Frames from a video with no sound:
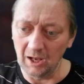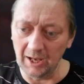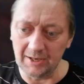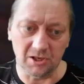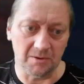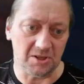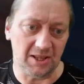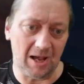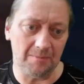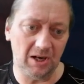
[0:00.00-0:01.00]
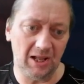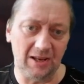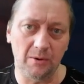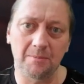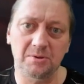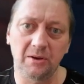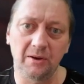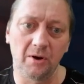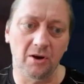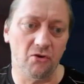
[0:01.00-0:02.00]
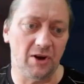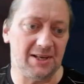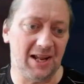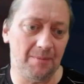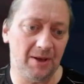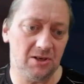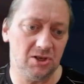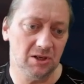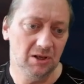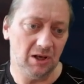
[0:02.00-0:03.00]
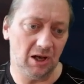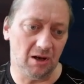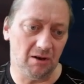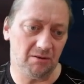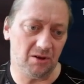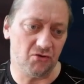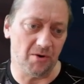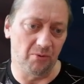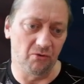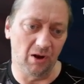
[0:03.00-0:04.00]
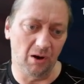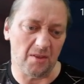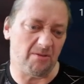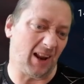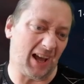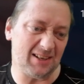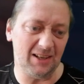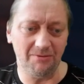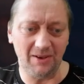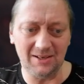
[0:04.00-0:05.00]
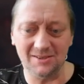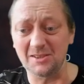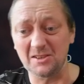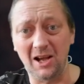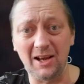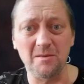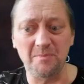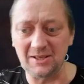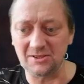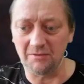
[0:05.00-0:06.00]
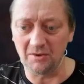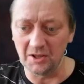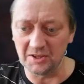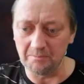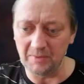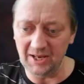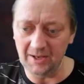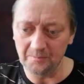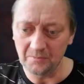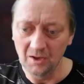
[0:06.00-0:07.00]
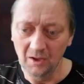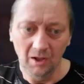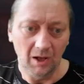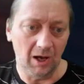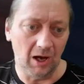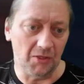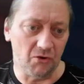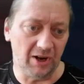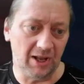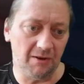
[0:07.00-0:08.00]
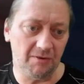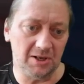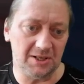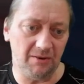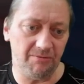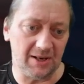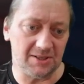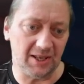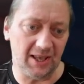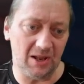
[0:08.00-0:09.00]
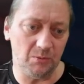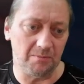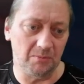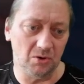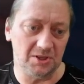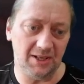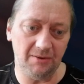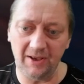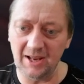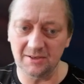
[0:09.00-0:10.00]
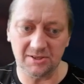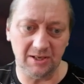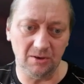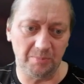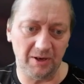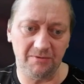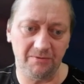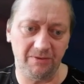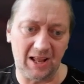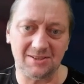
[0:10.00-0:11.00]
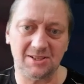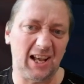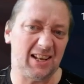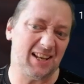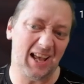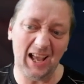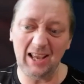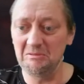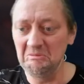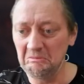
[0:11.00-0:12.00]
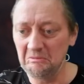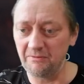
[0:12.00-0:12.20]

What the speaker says: In terms of the amulet, you absolutely want crit damage. I got a triple roll on the flat defense. It's kind of the best I've got at the minute. On the ring, I've gone defense again with more defense. A little bit of flat stat attack.